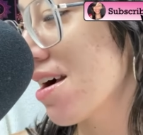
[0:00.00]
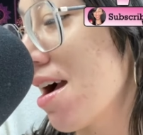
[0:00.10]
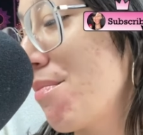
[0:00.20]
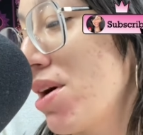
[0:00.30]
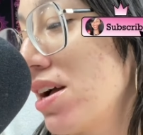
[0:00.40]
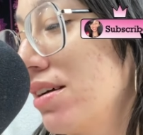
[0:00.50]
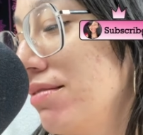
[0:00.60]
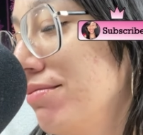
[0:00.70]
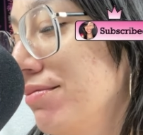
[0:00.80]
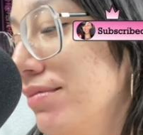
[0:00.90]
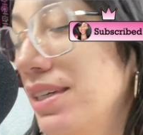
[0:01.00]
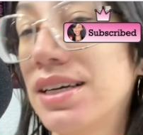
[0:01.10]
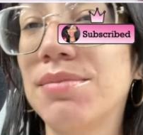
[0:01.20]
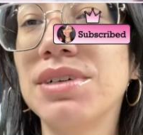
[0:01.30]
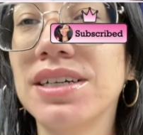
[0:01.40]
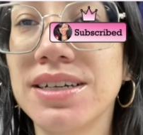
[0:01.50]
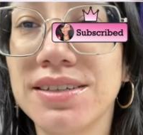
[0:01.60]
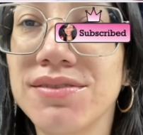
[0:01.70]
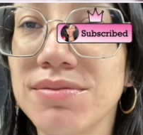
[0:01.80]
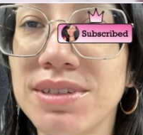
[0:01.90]
I got mine. I am gonna
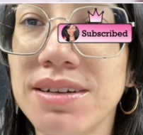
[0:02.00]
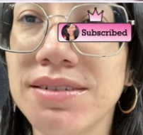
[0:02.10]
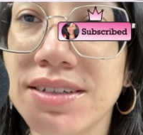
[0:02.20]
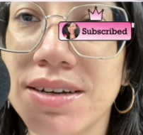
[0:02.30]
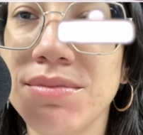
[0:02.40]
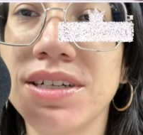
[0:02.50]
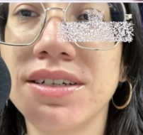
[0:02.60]
cuss from time to time